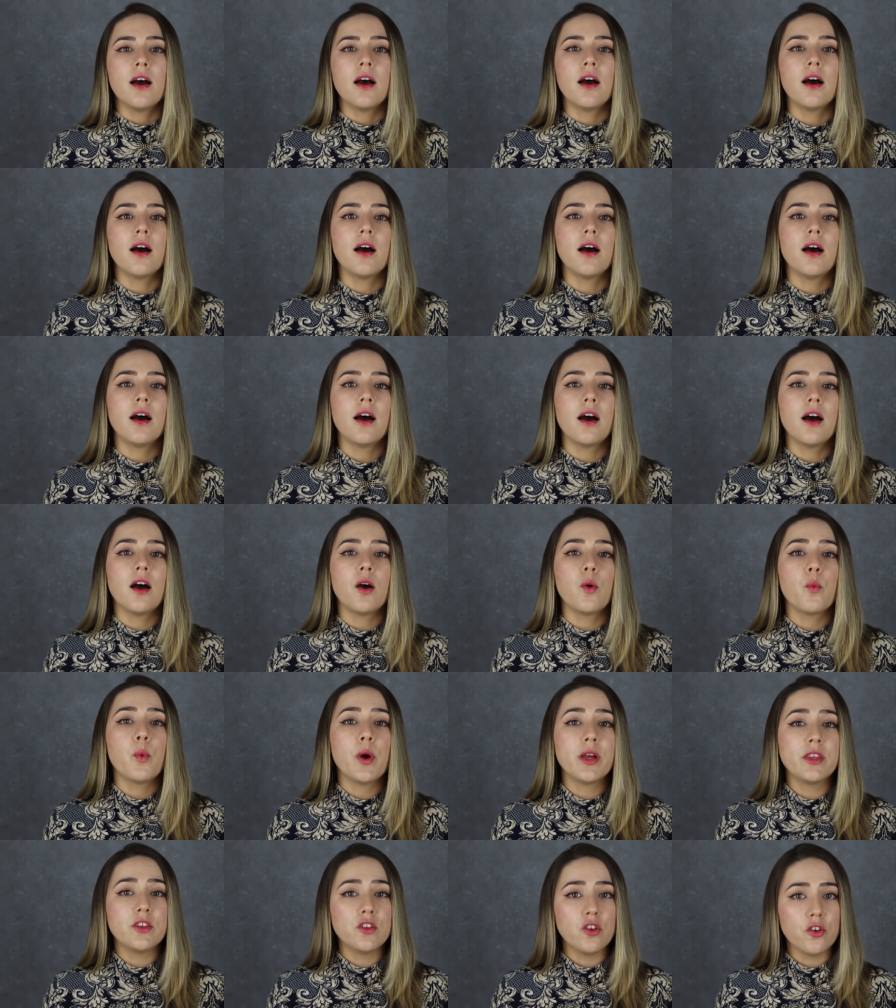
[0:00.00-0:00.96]
uh,
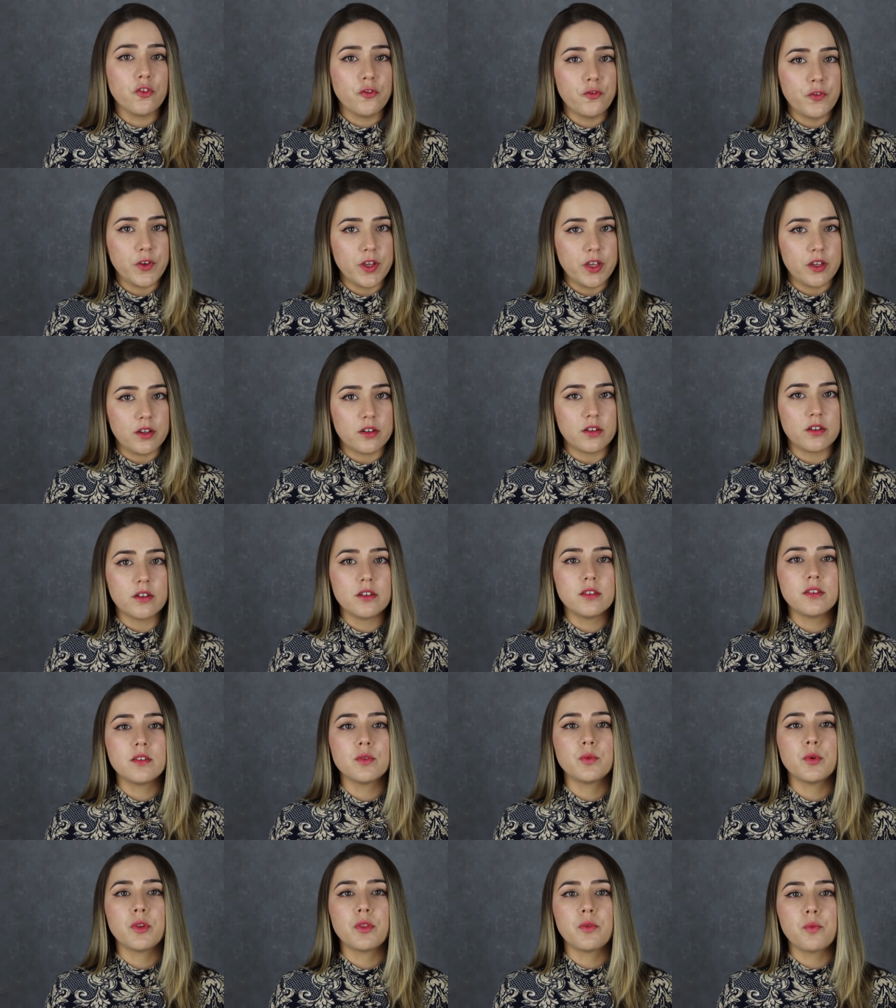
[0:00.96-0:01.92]
wet your
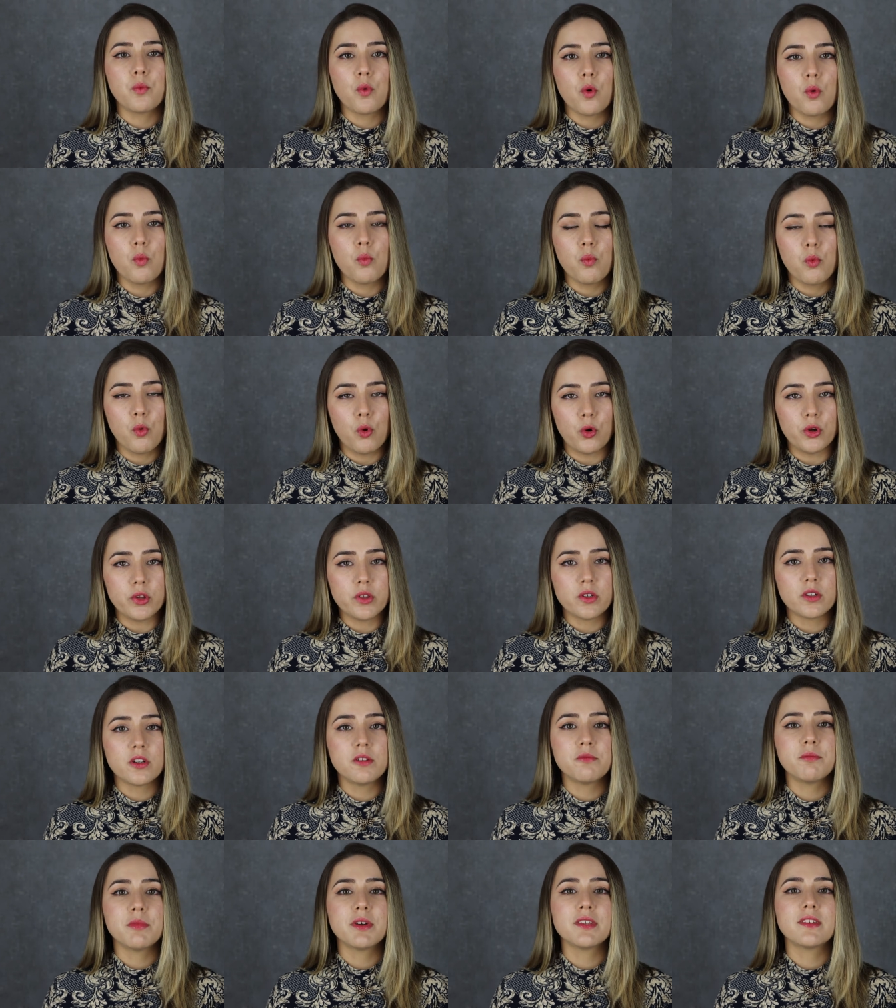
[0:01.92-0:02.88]
fingers with warm
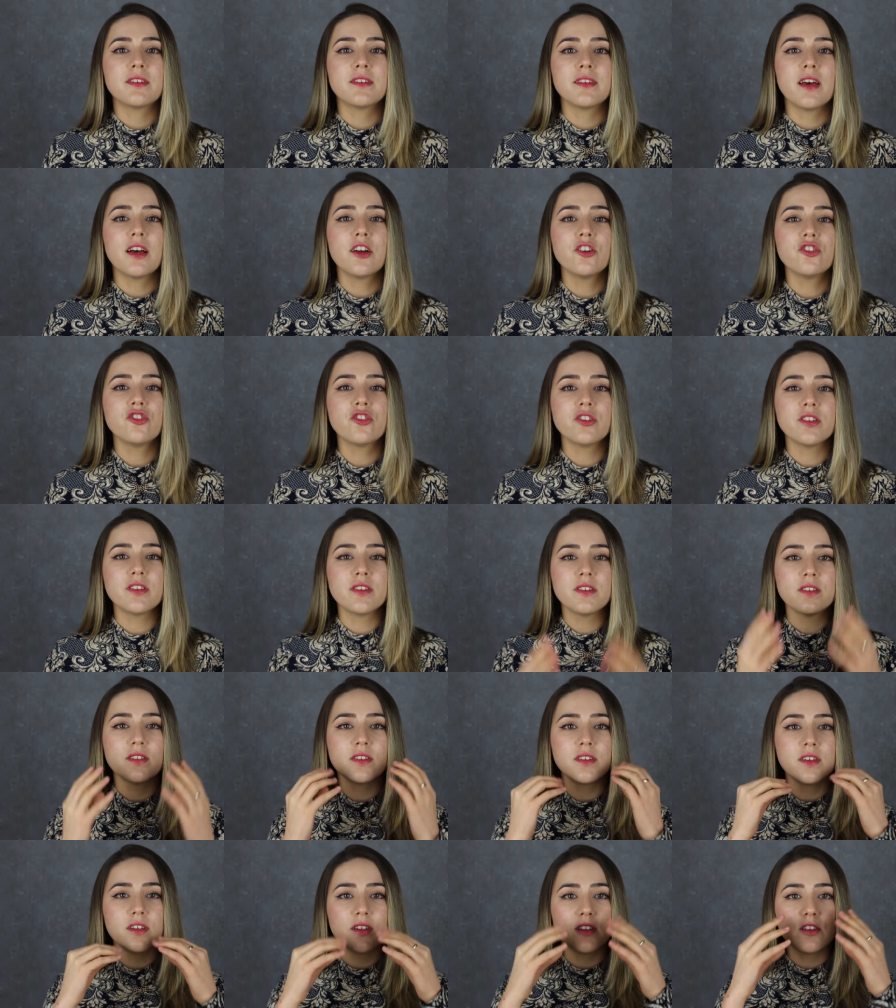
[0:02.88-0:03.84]
water, massage the
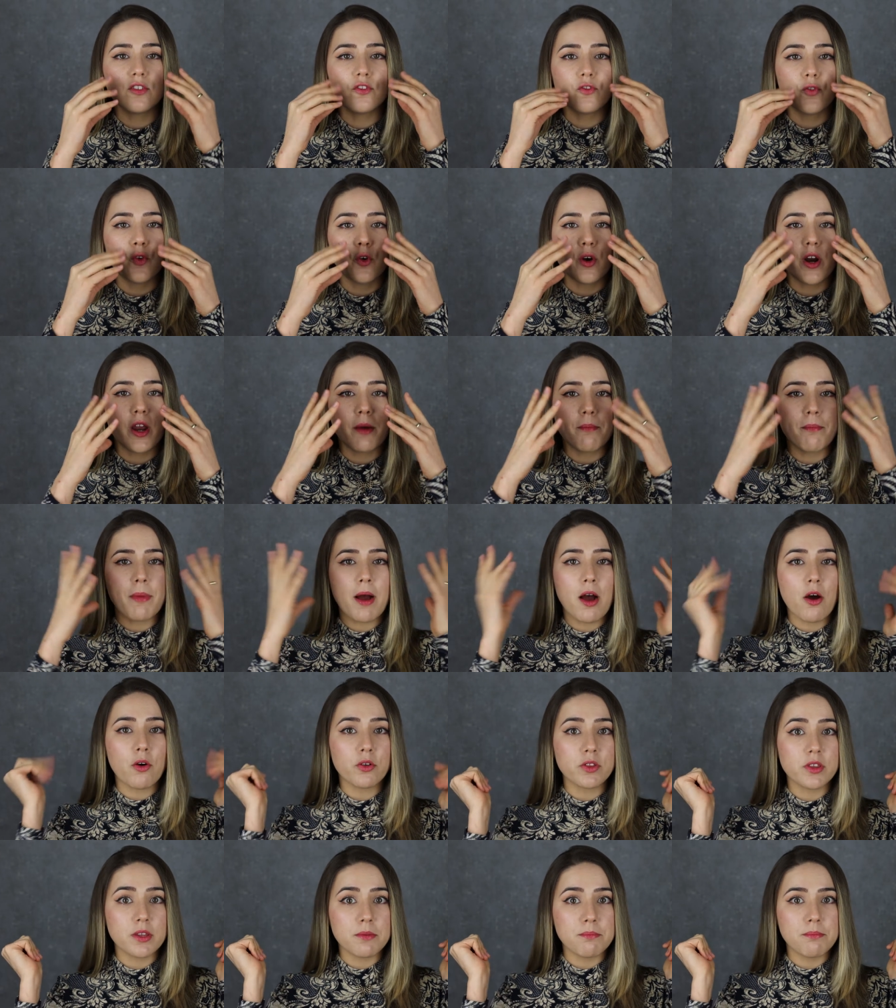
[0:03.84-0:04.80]
skin for
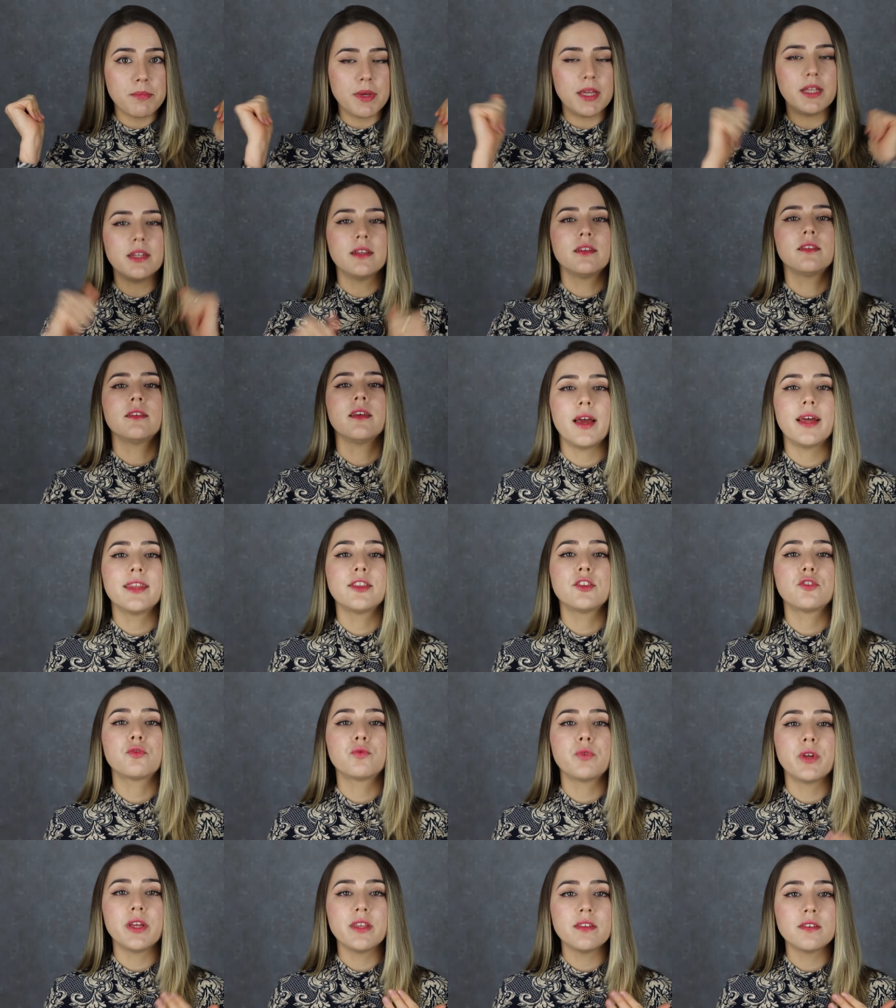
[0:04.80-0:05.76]
about a minute and
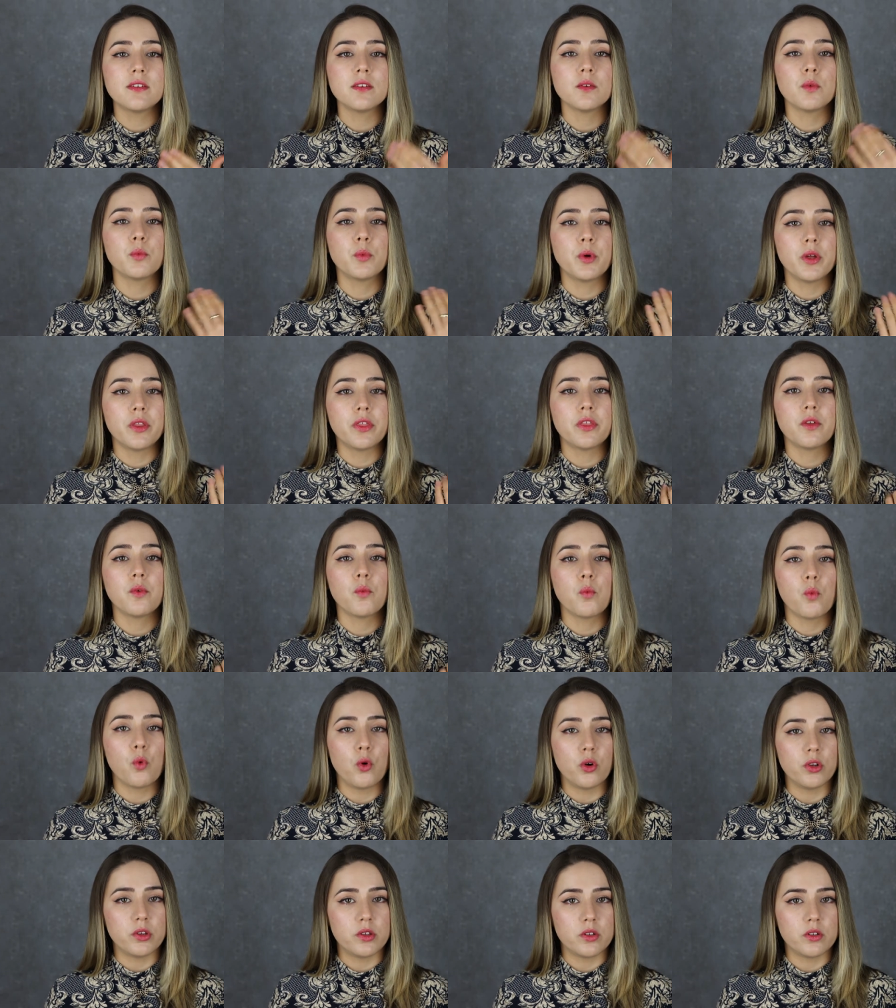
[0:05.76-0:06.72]
rinse with
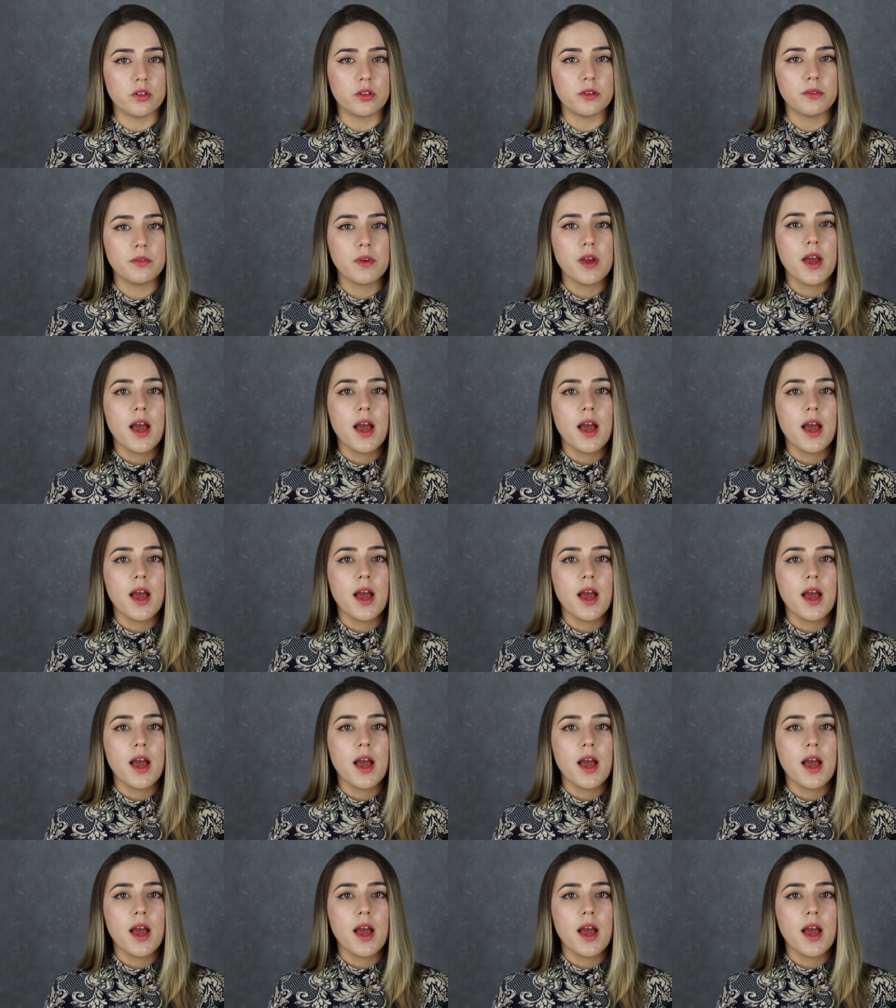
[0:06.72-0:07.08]
water.